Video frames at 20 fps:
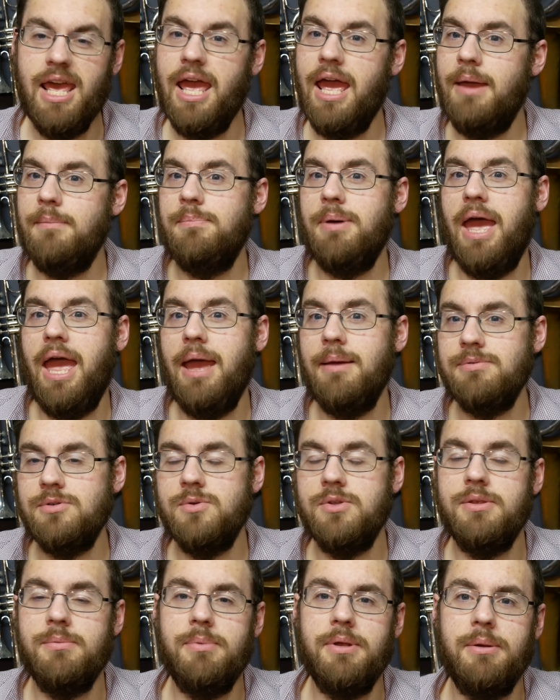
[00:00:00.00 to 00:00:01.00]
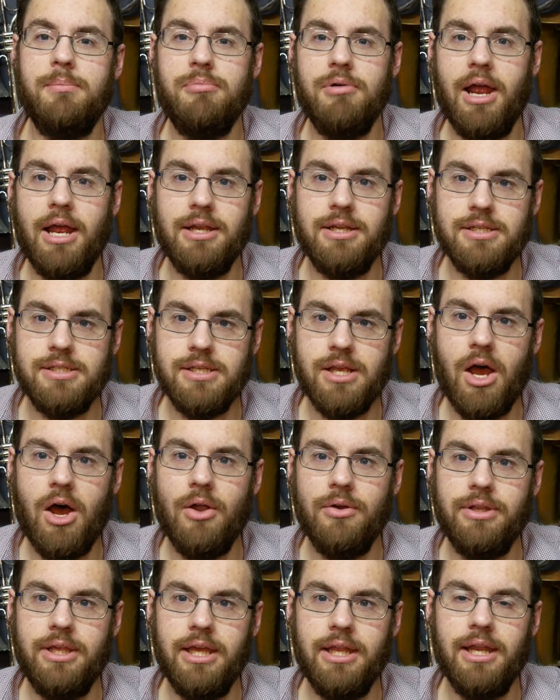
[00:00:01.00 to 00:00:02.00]
and perhaps with a bit of practice
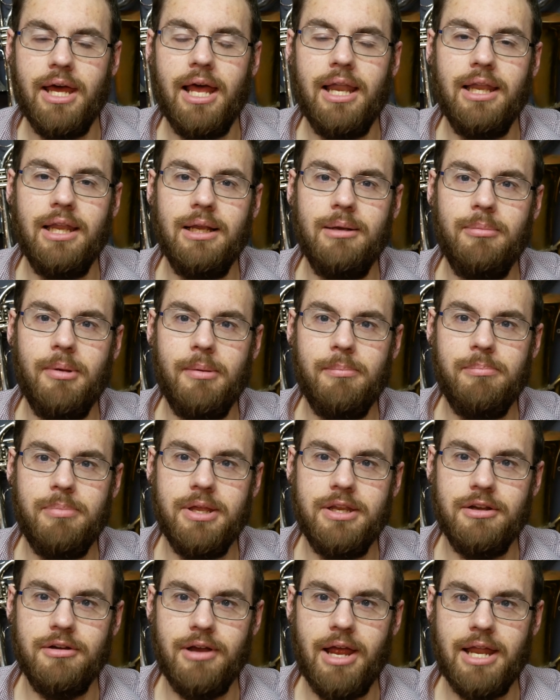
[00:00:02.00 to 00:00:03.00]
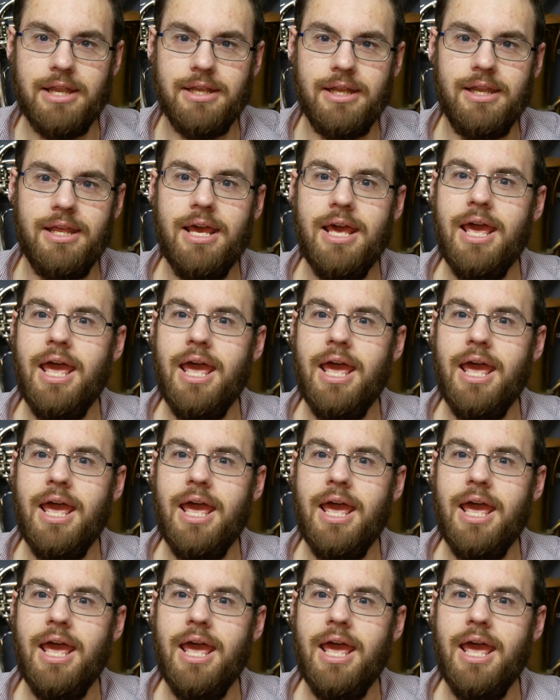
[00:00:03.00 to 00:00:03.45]
I'd get a little bit better at it.